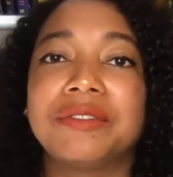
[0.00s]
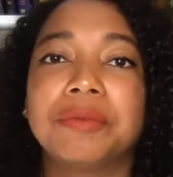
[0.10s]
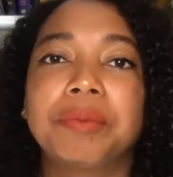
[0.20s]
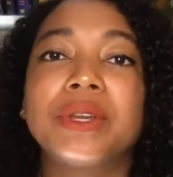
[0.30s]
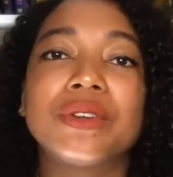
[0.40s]

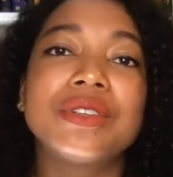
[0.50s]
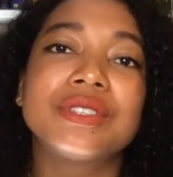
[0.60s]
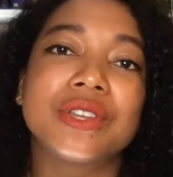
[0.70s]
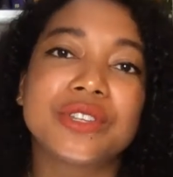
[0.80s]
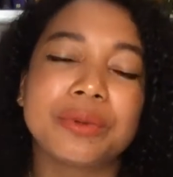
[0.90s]
but also
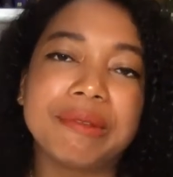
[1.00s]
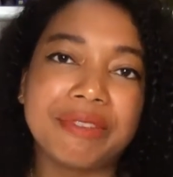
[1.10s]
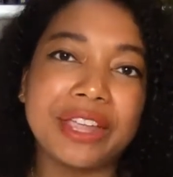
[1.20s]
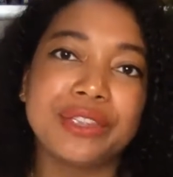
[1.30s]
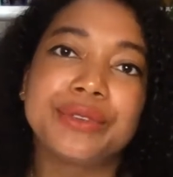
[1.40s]
to invite
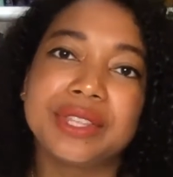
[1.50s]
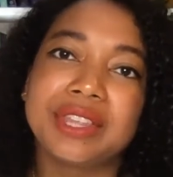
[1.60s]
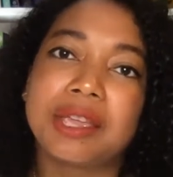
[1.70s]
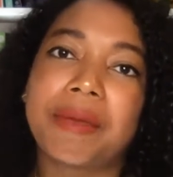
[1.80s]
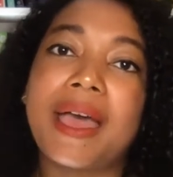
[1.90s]
you to think
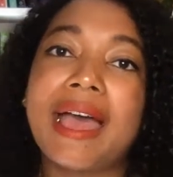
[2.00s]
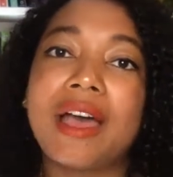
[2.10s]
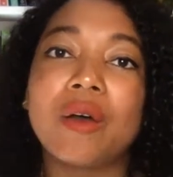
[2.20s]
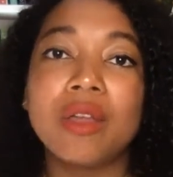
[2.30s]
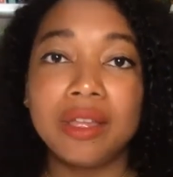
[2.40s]
about how
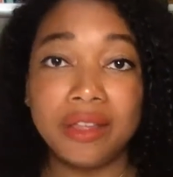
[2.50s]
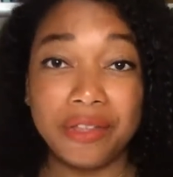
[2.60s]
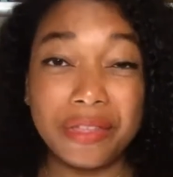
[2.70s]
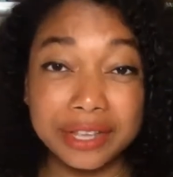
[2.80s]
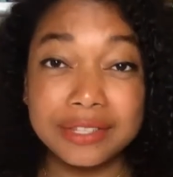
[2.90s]

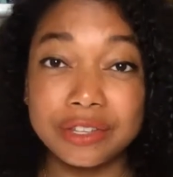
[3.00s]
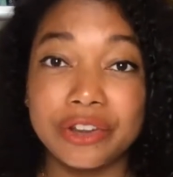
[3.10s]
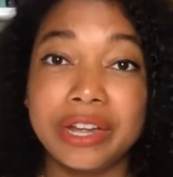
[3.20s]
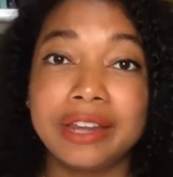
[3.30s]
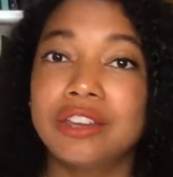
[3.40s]
this
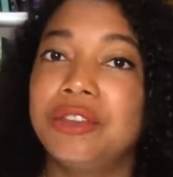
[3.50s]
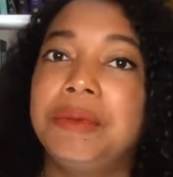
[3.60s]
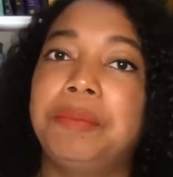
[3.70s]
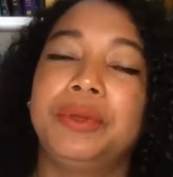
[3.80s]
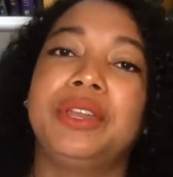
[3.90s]
learning could be
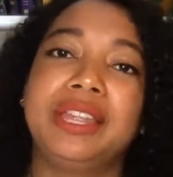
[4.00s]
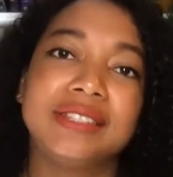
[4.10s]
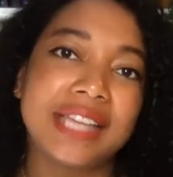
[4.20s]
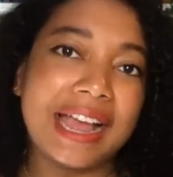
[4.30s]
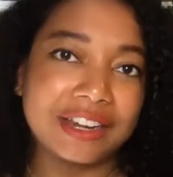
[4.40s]
put into
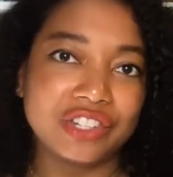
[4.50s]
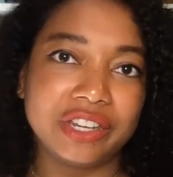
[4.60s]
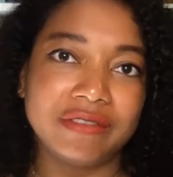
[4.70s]
action.